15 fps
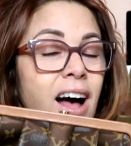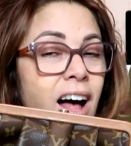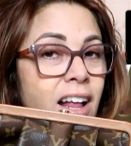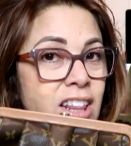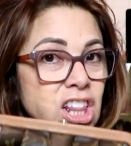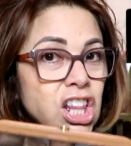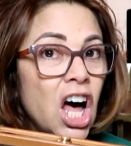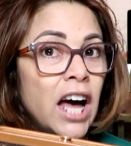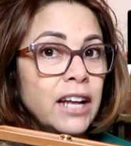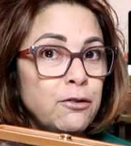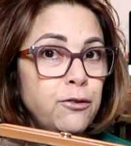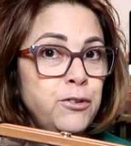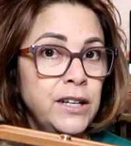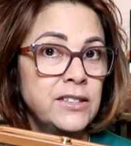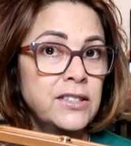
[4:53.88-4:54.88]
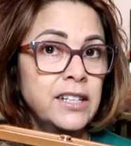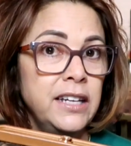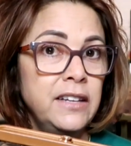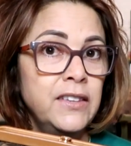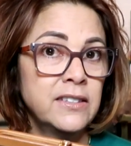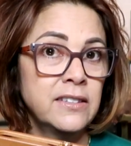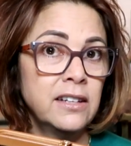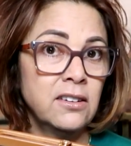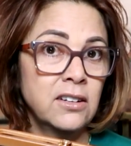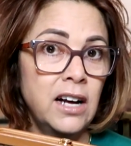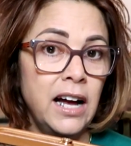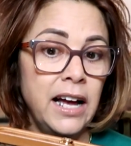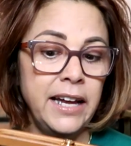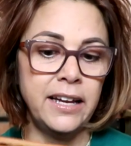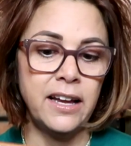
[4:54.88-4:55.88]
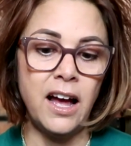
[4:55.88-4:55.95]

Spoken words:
a lot fits in this little guy.